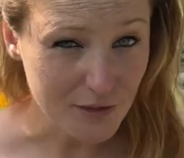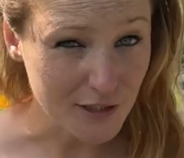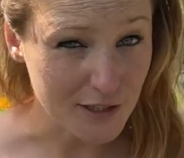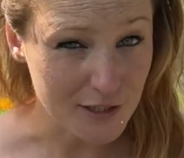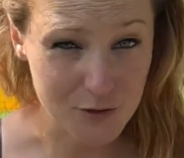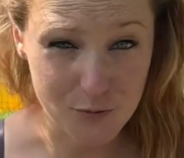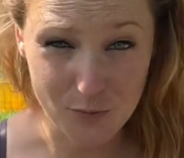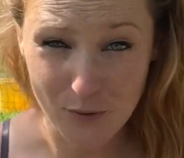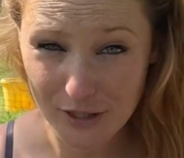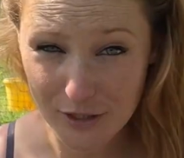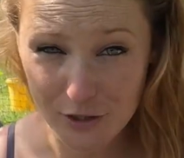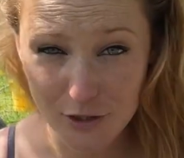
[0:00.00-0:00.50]

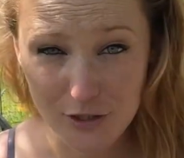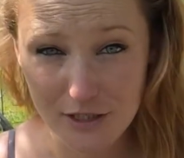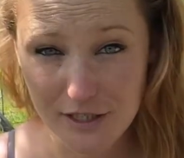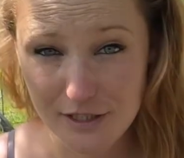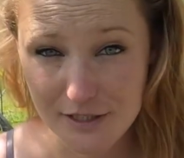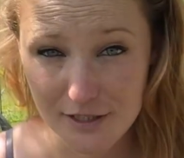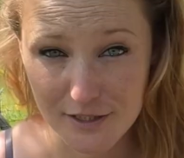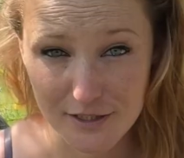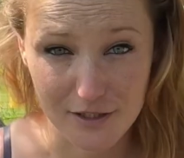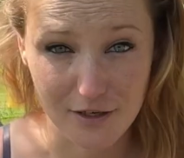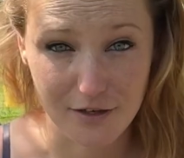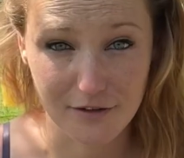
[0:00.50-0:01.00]
is when you need
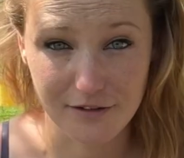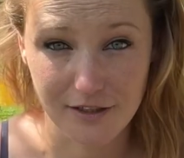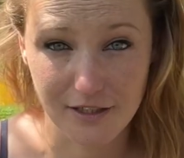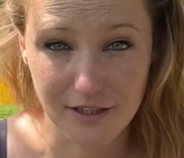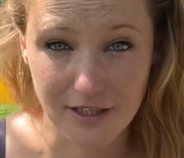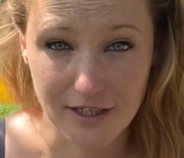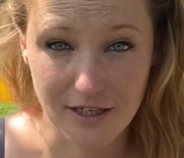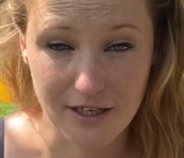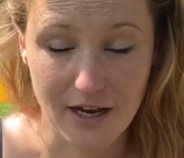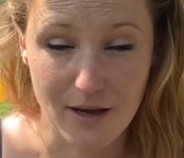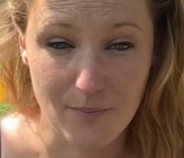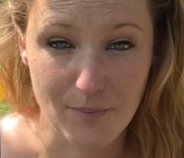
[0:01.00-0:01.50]
to start
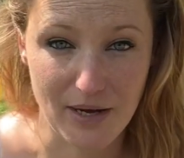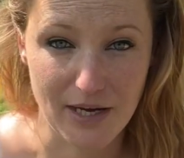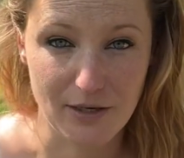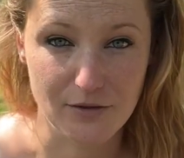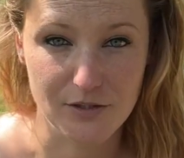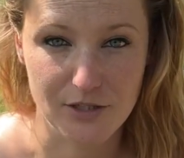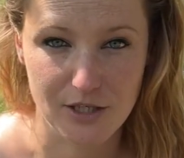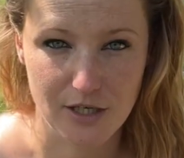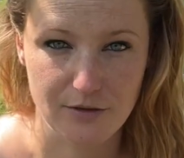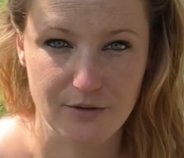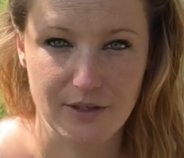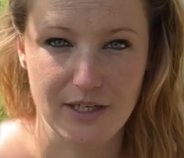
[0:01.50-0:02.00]
thinking about
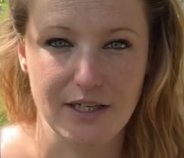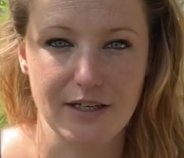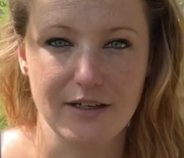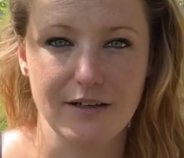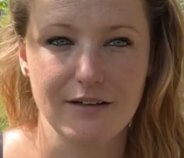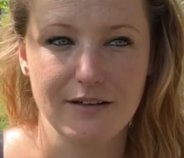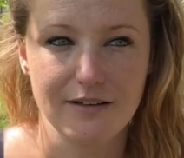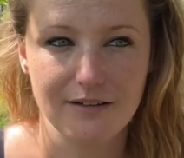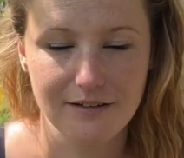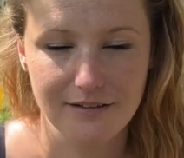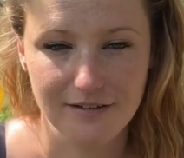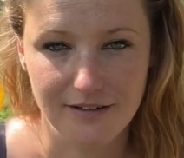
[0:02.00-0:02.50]
sowing
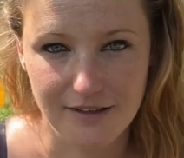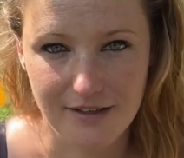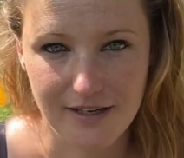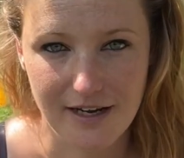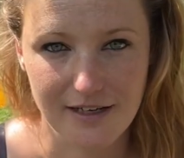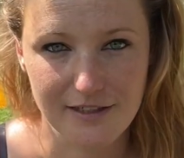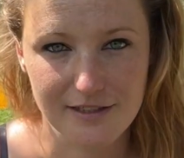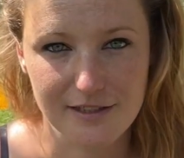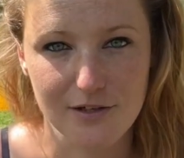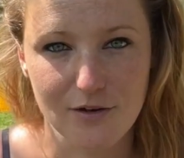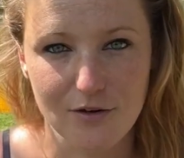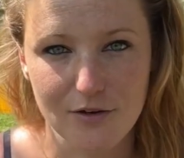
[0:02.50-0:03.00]
the
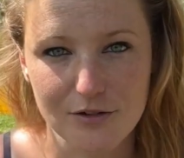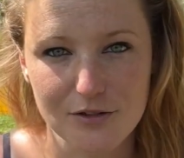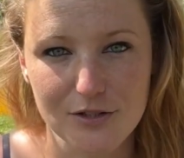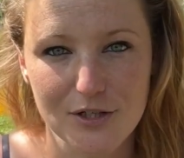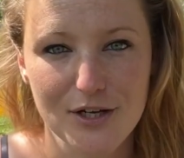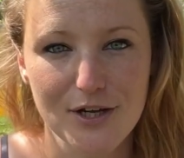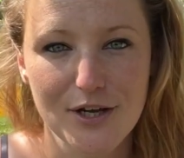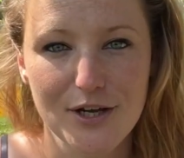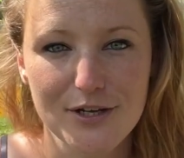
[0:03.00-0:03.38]
next lot.